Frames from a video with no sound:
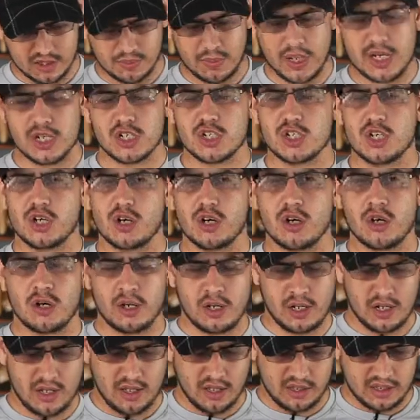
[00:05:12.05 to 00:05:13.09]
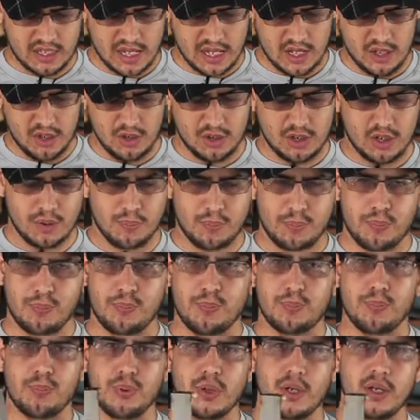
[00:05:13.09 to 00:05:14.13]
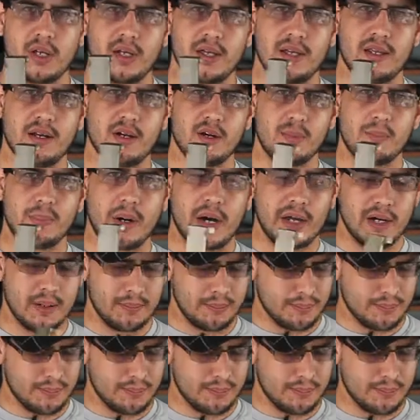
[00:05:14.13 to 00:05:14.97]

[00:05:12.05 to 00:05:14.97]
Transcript: Make sure that you could put in your bottom